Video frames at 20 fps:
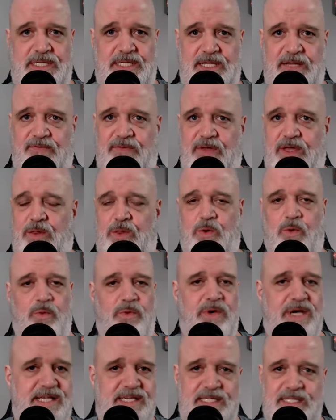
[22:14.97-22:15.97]
CTV, the
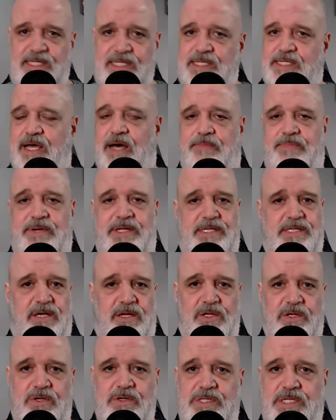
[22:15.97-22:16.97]
reason these companies are
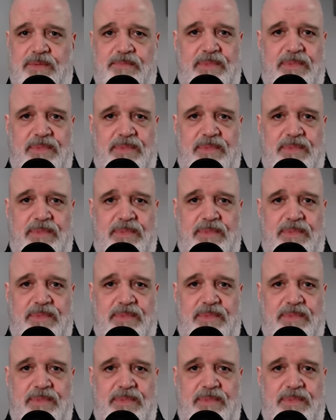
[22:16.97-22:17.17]
losing